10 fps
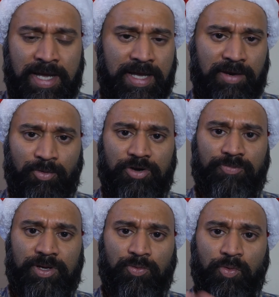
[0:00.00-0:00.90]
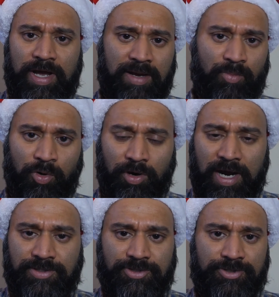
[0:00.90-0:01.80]
it would have been way more
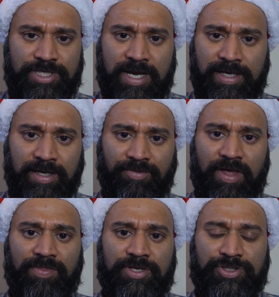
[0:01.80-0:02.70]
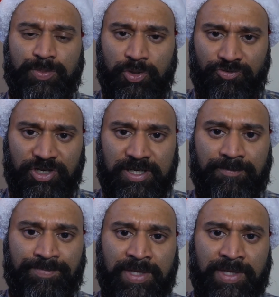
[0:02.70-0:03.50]
entertaining than this movie.